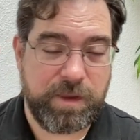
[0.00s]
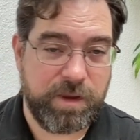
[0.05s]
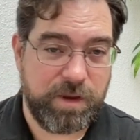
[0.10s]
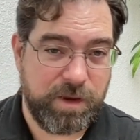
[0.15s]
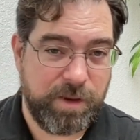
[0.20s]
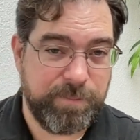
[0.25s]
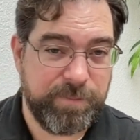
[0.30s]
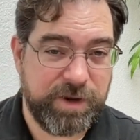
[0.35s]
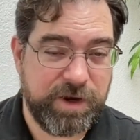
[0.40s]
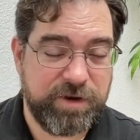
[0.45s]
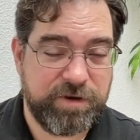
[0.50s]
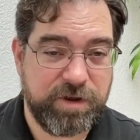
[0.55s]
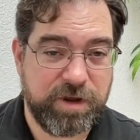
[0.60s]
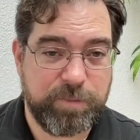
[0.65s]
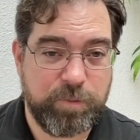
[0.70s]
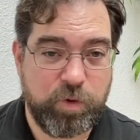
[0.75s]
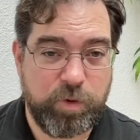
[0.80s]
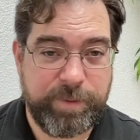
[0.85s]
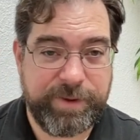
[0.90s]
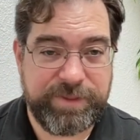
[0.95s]
I'm going to talk
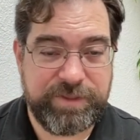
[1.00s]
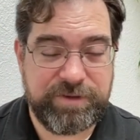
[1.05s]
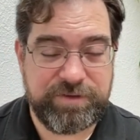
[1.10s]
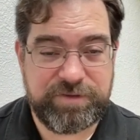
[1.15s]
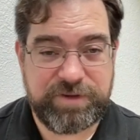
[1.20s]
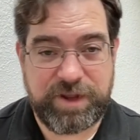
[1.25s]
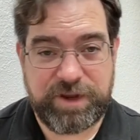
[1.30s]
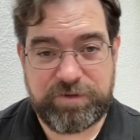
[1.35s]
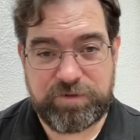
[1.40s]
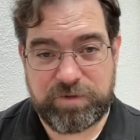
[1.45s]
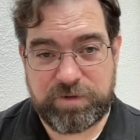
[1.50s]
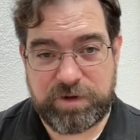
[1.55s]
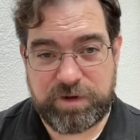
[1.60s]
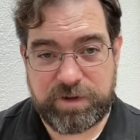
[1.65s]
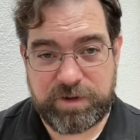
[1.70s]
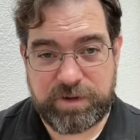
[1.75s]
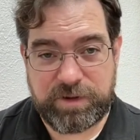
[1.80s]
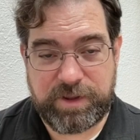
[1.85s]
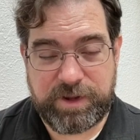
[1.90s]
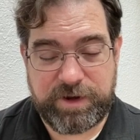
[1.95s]
more about the schedule in
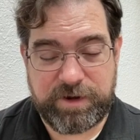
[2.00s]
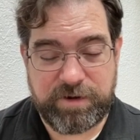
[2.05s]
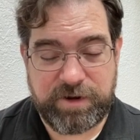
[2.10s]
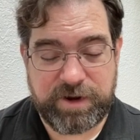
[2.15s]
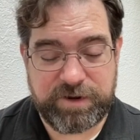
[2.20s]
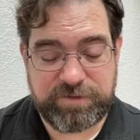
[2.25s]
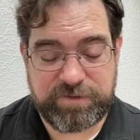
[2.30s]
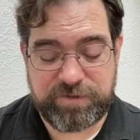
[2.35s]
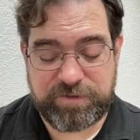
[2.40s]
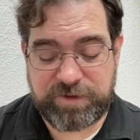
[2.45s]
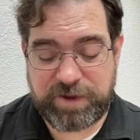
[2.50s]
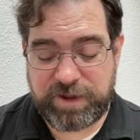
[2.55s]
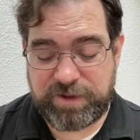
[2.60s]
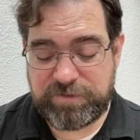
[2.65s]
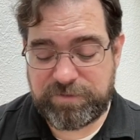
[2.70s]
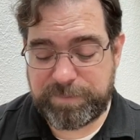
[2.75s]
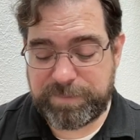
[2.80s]
a later exercise,